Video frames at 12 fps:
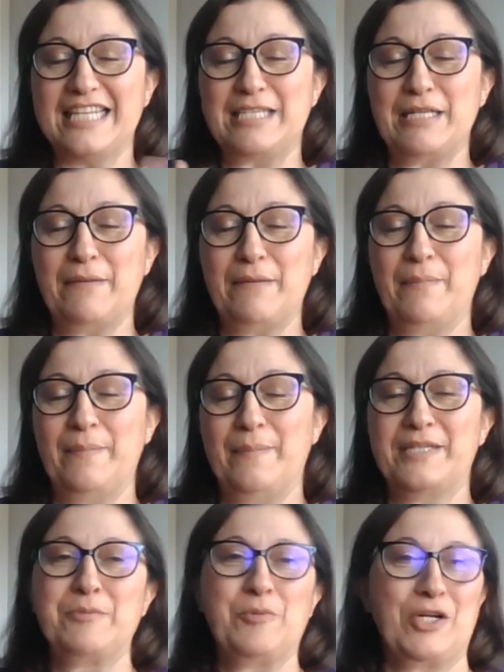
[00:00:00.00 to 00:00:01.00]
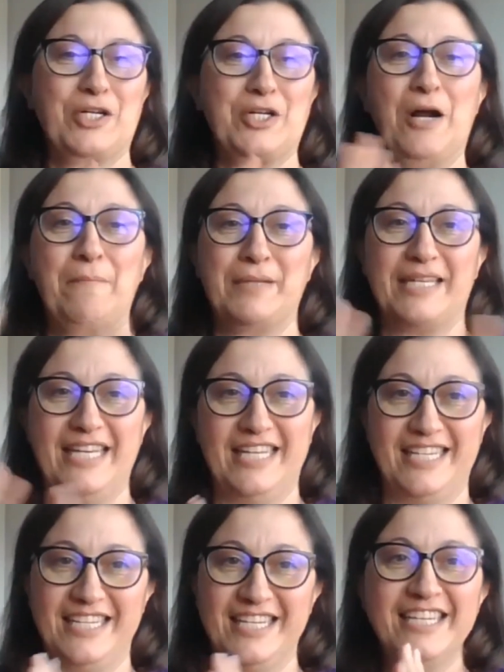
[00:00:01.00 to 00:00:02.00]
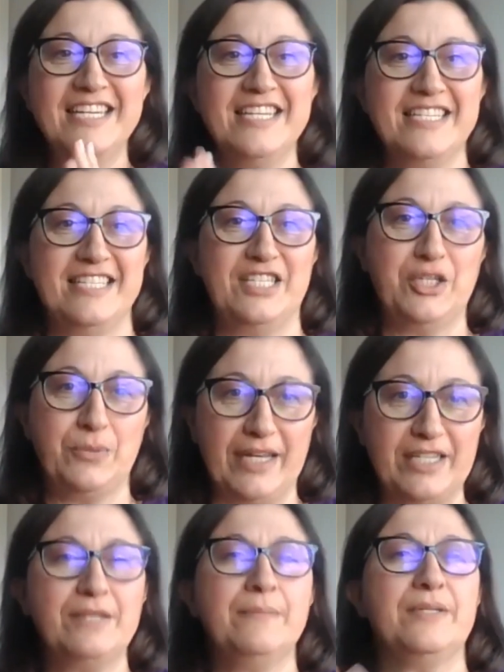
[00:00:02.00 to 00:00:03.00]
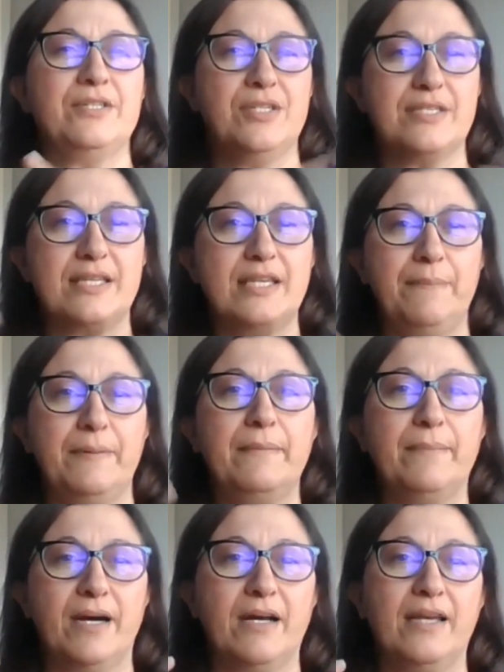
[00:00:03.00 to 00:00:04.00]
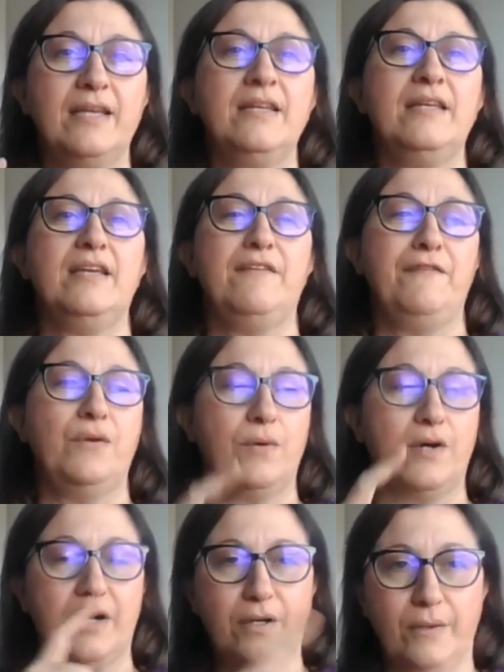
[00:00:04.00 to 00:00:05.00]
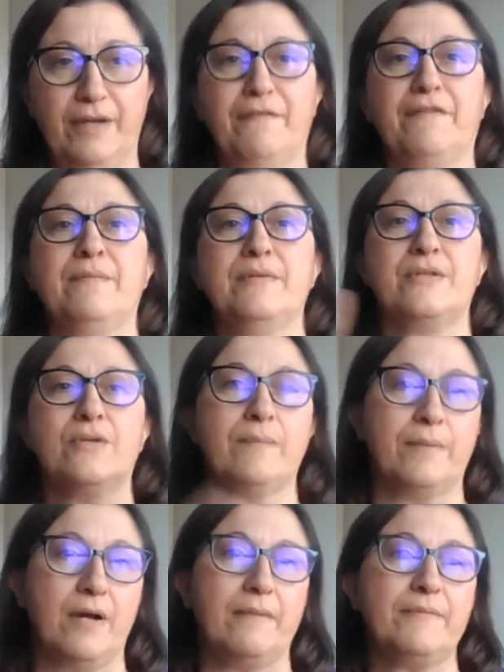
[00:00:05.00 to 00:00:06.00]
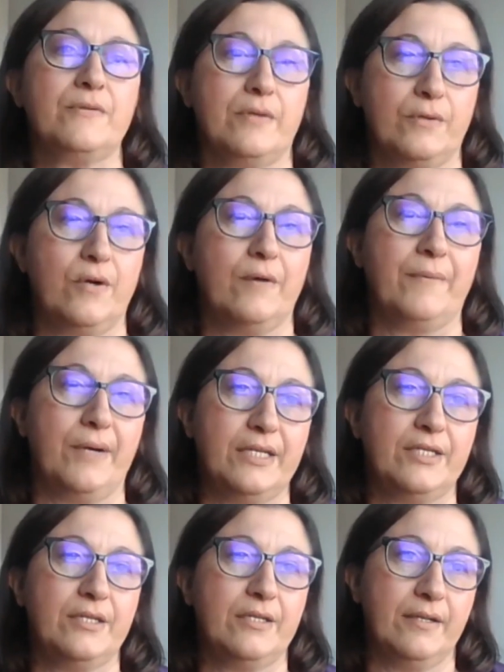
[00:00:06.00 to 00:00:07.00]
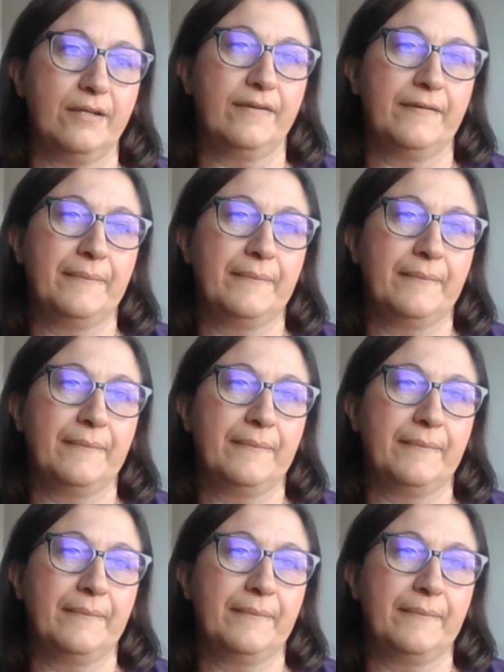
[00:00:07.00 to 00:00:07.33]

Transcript: That's a much more complicated situation, but just keep in mind if you are going from a sole prop to a corporation.